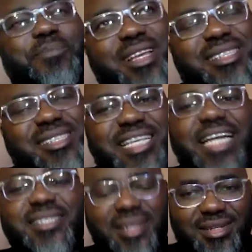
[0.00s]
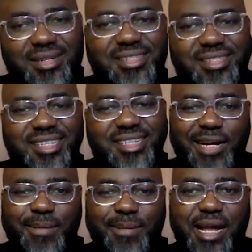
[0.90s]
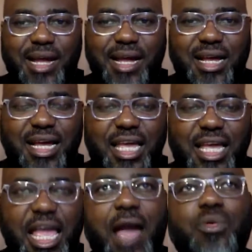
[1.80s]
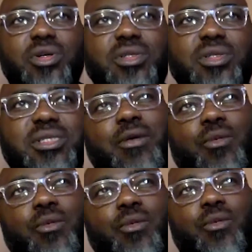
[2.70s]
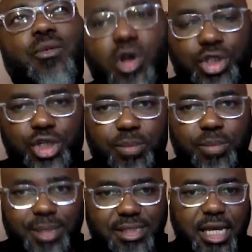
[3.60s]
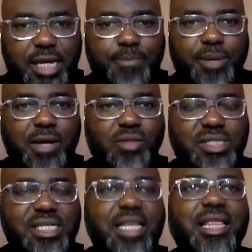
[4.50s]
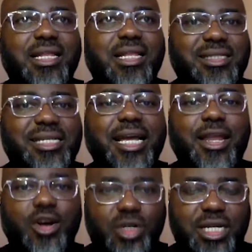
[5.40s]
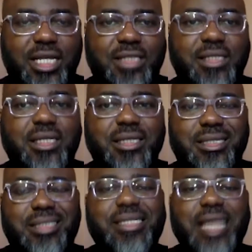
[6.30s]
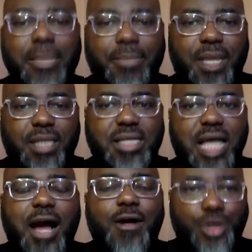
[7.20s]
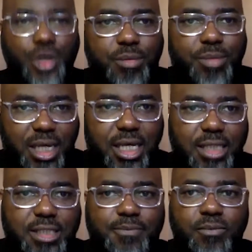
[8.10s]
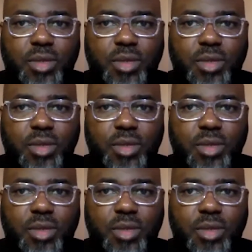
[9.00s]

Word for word: for sectors, um, I wouldn't say work culture per se, but I would say that the target audience determines how you communicate,